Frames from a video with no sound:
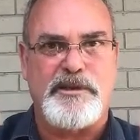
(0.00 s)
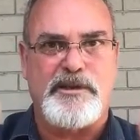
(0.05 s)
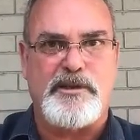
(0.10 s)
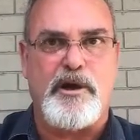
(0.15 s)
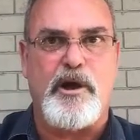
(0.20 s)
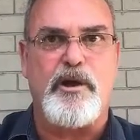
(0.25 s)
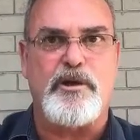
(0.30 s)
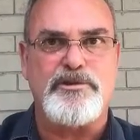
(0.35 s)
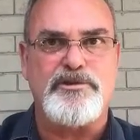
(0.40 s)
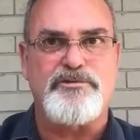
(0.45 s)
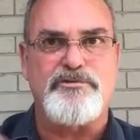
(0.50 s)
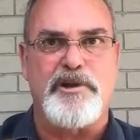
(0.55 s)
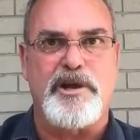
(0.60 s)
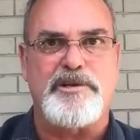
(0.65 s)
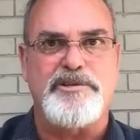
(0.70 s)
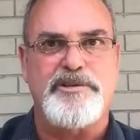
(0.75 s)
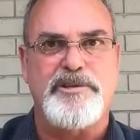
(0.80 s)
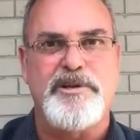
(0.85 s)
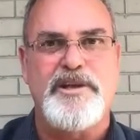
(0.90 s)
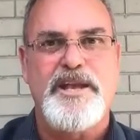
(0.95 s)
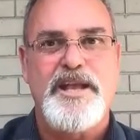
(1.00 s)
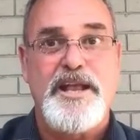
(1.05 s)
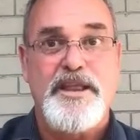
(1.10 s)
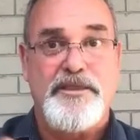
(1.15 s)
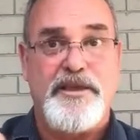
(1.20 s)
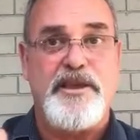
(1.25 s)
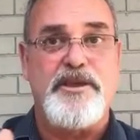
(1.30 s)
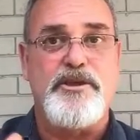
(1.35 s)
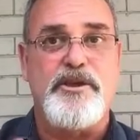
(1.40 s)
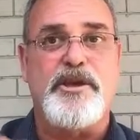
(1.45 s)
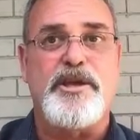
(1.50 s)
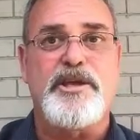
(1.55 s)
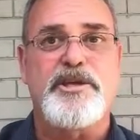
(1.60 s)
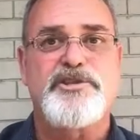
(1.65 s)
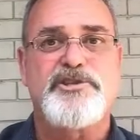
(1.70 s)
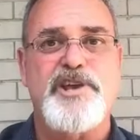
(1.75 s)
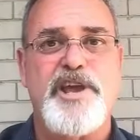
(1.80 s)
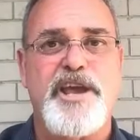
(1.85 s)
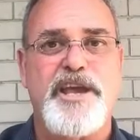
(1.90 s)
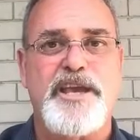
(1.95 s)
call structure that you can
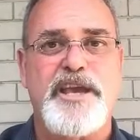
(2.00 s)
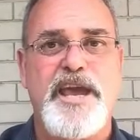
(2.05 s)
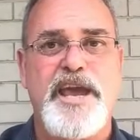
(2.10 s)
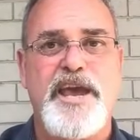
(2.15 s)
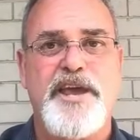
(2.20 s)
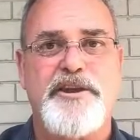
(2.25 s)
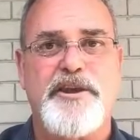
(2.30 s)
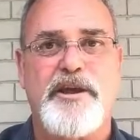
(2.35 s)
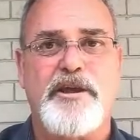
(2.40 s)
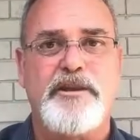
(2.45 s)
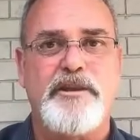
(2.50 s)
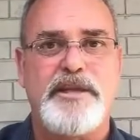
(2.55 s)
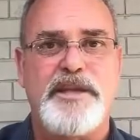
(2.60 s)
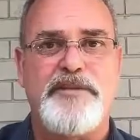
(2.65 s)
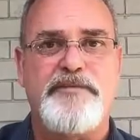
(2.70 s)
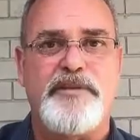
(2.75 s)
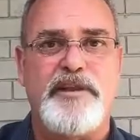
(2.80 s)
check out. I'll leave a